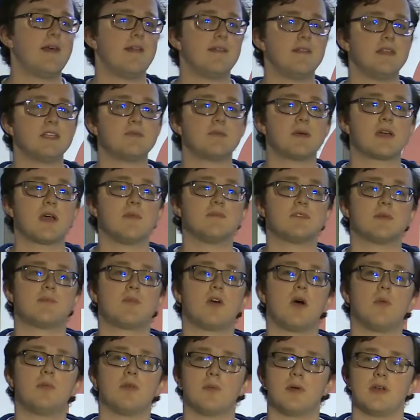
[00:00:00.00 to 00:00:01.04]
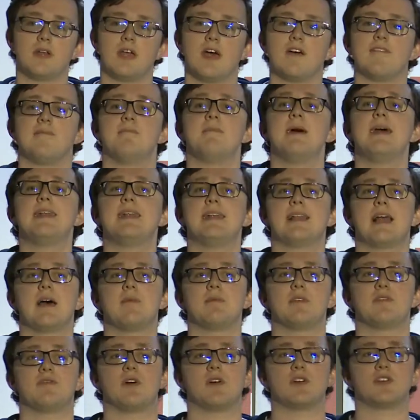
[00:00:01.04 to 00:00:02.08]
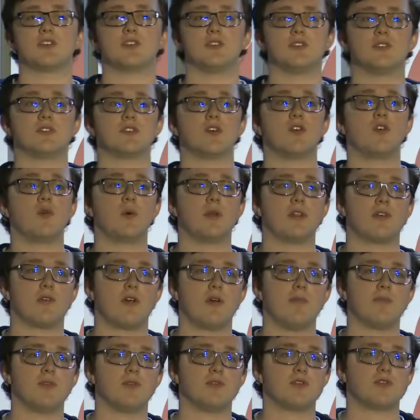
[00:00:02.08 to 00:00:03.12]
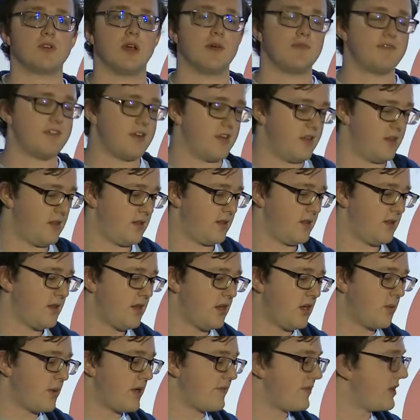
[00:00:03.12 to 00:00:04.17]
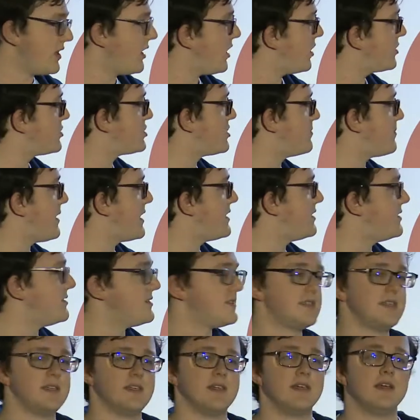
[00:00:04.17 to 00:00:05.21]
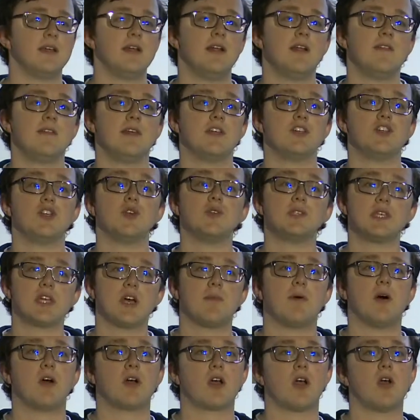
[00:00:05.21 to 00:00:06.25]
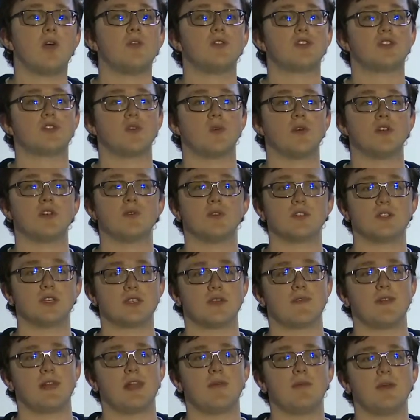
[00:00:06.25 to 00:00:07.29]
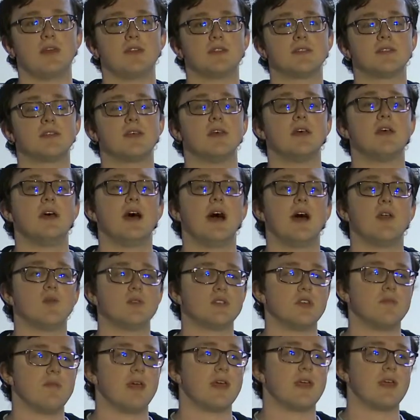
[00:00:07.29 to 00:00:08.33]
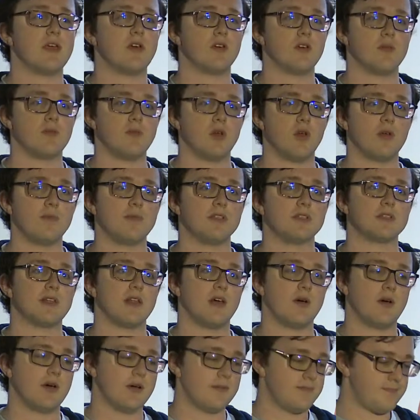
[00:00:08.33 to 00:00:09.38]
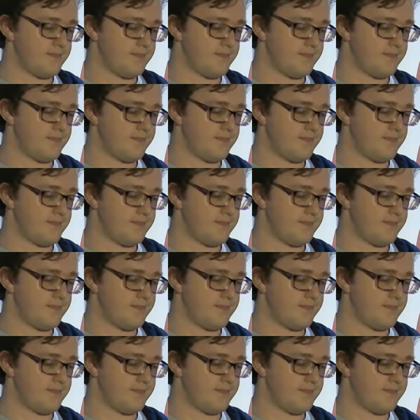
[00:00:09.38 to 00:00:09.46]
This becomes a problem when you have many Lambda functions all with their own Bootstrap file. We have a large dependency that's using up our code storage, which does have a limit, and also making our deployment slower.